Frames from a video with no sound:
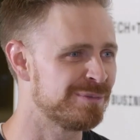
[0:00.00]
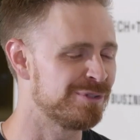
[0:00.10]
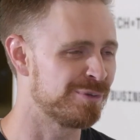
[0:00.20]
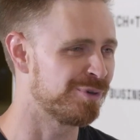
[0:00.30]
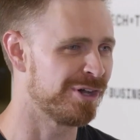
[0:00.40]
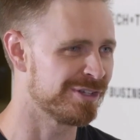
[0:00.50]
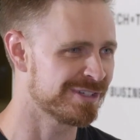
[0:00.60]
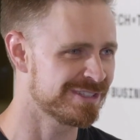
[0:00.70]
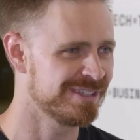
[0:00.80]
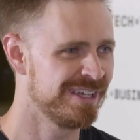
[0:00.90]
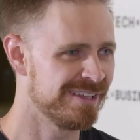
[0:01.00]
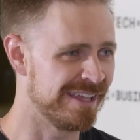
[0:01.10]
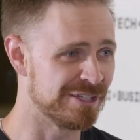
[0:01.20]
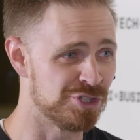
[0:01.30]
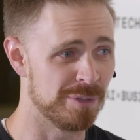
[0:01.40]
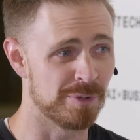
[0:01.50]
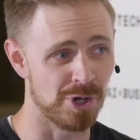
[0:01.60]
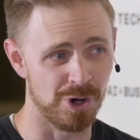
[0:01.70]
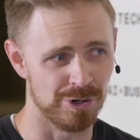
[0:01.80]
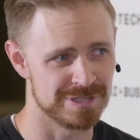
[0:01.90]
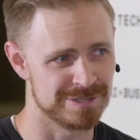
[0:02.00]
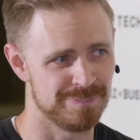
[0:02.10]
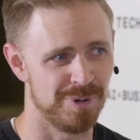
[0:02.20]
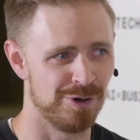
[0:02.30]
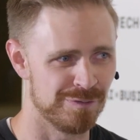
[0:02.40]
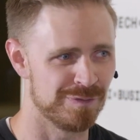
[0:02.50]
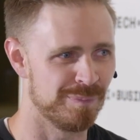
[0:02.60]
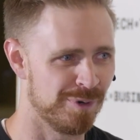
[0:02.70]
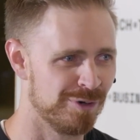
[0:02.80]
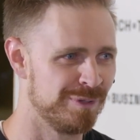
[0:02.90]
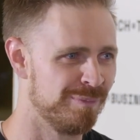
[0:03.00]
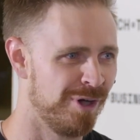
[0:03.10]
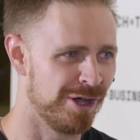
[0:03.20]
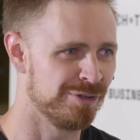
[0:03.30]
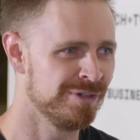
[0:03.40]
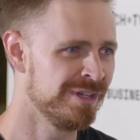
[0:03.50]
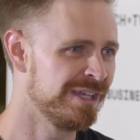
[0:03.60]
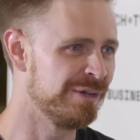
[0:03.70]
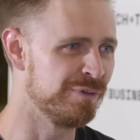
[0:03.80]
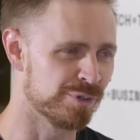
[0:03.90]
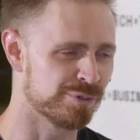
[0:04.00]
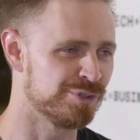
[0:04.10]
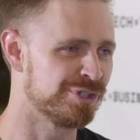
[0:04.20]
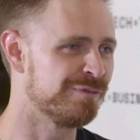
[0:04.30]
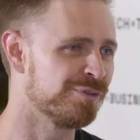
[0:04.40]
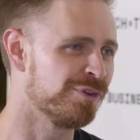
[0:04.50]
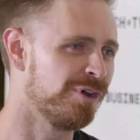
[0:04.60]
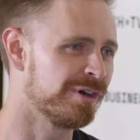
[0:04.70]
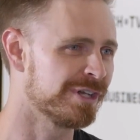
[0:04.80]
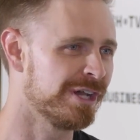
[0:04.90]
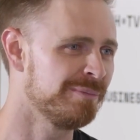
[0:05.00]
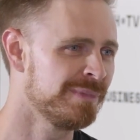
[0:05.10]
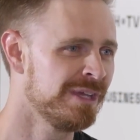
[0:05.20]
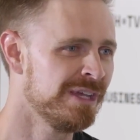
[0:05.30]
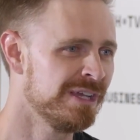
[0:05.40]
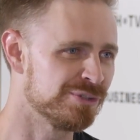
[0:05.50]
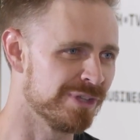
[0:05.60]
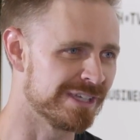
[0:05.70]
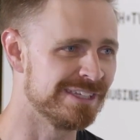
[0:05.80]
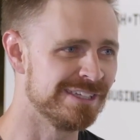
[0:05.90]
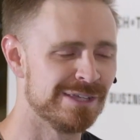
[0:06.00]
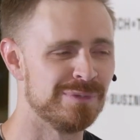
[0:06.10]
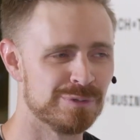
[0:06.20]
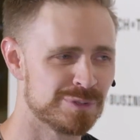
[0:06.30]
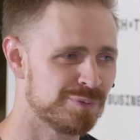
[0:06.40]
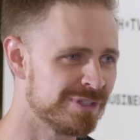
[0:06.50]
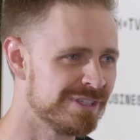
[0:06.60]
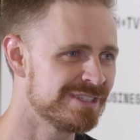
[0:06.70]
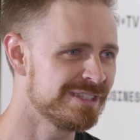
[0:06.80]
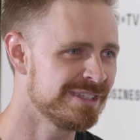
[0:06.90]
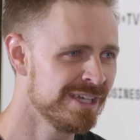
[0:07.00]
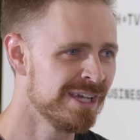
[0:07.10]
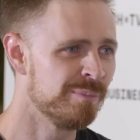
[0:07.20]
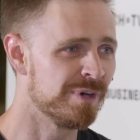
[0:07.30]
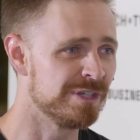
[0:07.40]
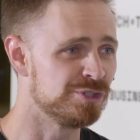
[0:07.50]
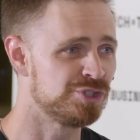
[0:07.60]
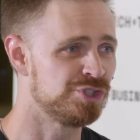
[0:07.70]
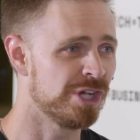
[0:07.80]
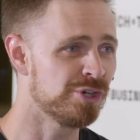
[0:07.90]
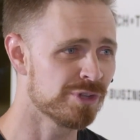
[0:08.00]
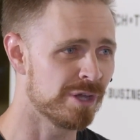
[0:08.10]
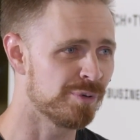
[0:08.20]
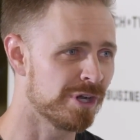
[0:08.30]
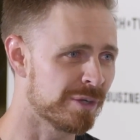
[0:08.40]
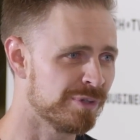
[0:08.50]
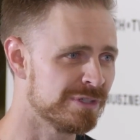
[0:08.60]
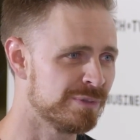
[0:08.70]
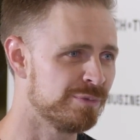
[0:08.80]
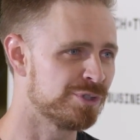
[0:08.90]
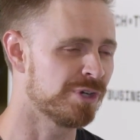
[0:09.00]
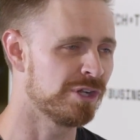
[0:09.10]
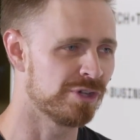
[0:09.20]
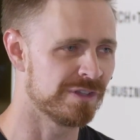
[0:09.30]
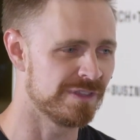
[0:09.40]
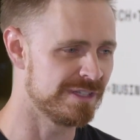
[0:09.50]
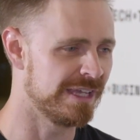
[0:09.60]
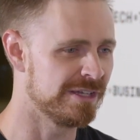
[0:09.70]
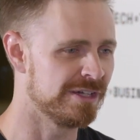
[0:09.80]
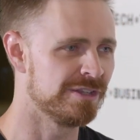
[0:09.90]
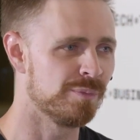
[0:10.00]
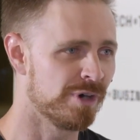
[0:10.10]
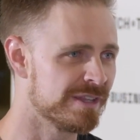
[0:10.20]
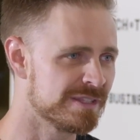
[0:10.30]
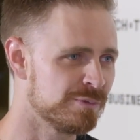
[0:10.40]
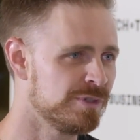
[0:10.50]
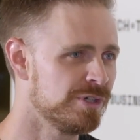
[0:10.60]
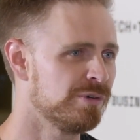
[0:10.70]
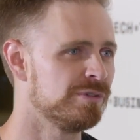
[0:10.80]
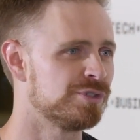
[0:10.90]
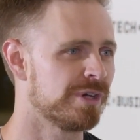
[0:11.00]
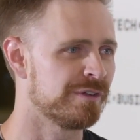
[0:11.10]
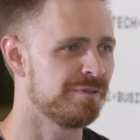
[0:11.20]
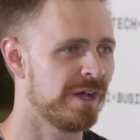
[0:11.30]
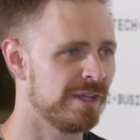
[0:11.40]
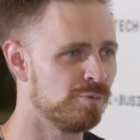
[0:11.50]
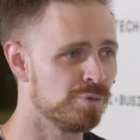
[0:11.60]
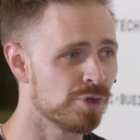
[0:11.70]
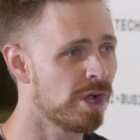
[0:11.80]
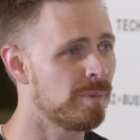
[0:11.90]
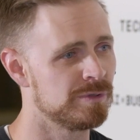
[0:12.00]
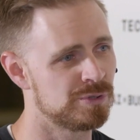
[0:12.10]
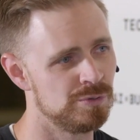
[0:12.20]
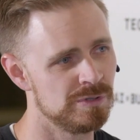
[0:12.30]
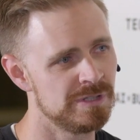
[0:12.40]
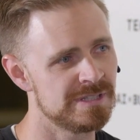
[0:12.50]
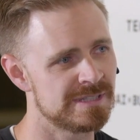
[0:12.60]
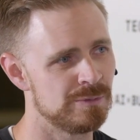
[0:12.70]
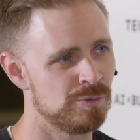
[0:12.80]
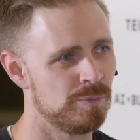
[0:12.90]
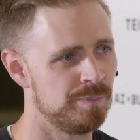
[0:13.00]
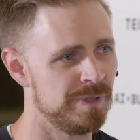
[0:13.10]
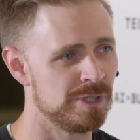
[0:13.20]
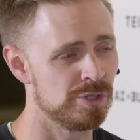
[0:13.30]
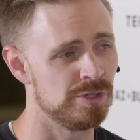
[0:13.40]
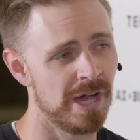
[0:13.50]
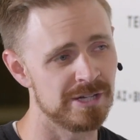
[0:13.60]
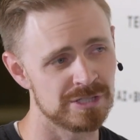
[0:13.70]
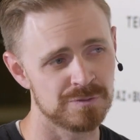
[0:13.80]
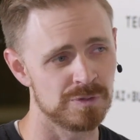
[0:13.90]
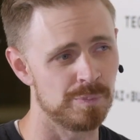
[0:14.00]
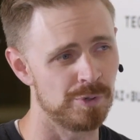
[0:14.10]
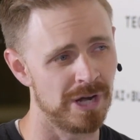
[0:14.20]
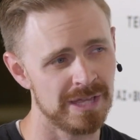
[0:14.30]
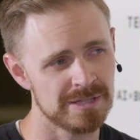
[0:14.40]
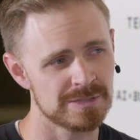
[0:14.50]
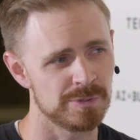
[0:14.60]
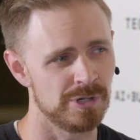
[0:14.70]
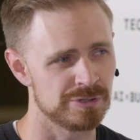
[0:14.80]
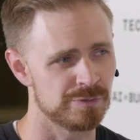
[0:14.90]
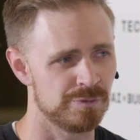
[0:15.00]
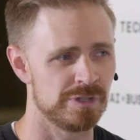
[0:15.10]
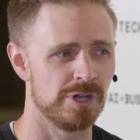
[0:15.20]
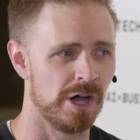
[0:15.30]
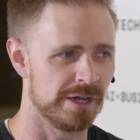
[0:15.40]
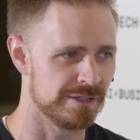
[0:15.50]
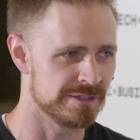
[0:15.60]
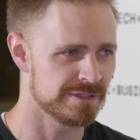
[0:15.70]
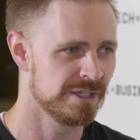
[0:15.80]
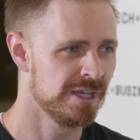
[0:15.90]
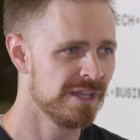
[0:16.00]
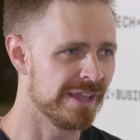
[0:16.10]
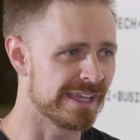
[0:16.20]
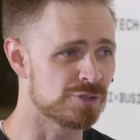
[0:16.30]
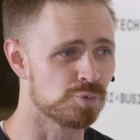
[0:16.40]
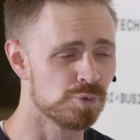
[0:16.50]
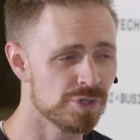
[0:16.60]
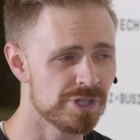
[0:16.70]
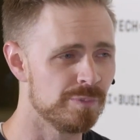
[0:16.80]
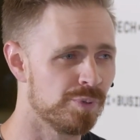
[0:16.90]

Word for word: some of their products, like GM cars is part of the Barbie model, and we work with GM for a long time. So like getting them in was pretty easy. But generally on product placement, we try to look at the data and the brands that we know and try to find real opportunities that will be good not just for the brands, but also for the audience. Like it's really